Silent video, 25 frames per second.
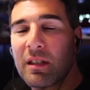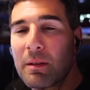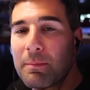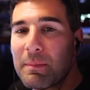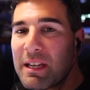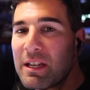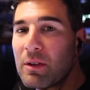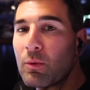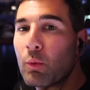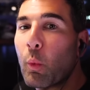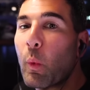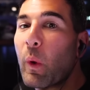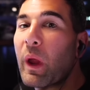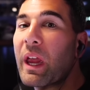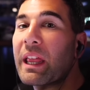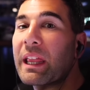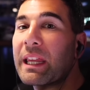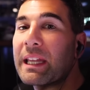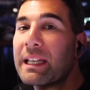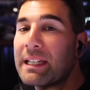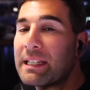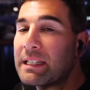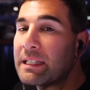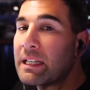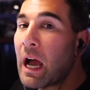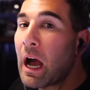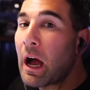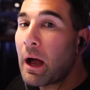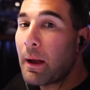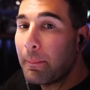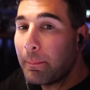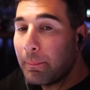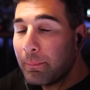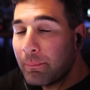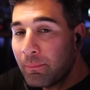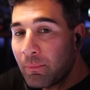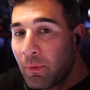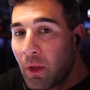to be really
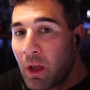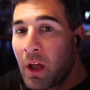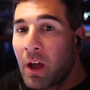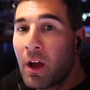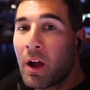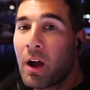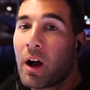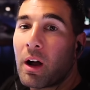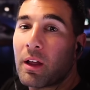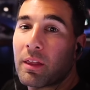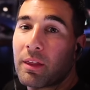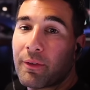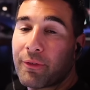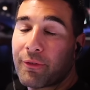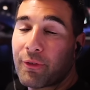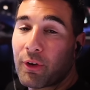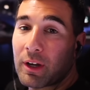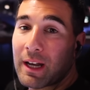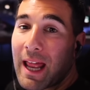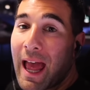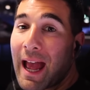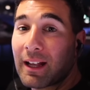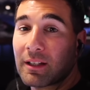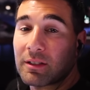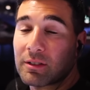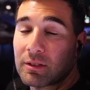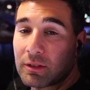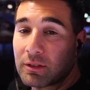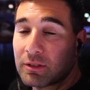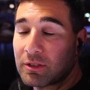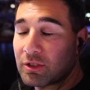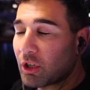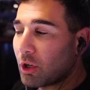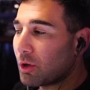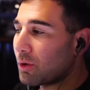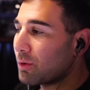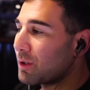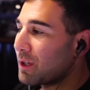numb on the front axle.
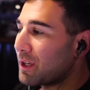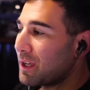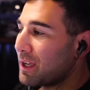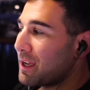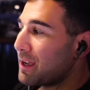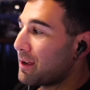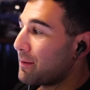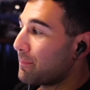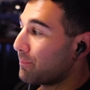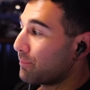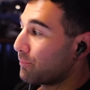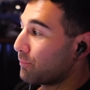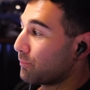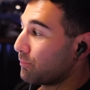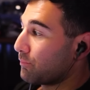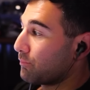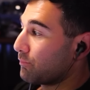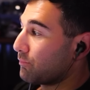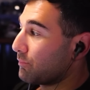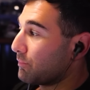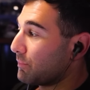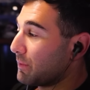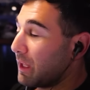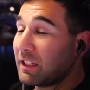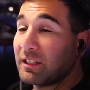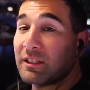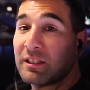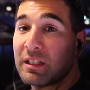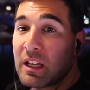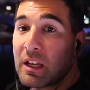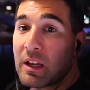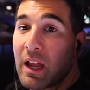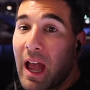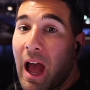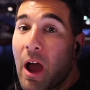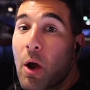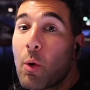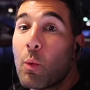So let's
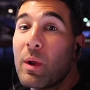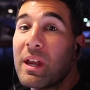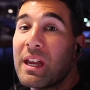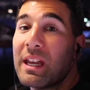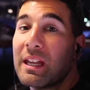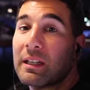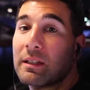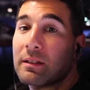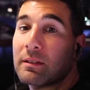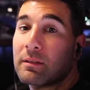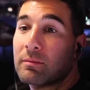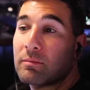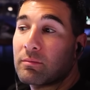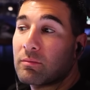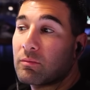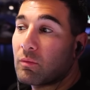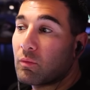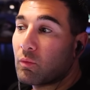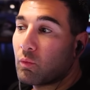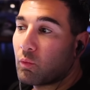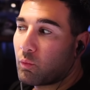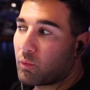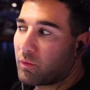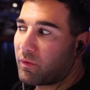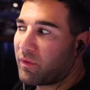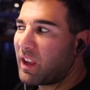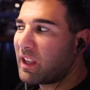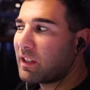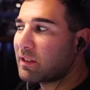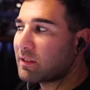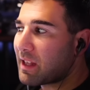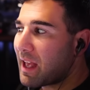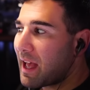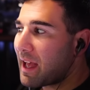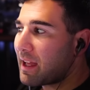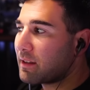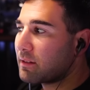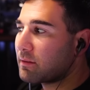see how we can fix
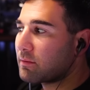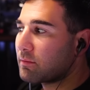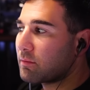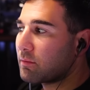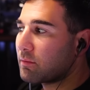that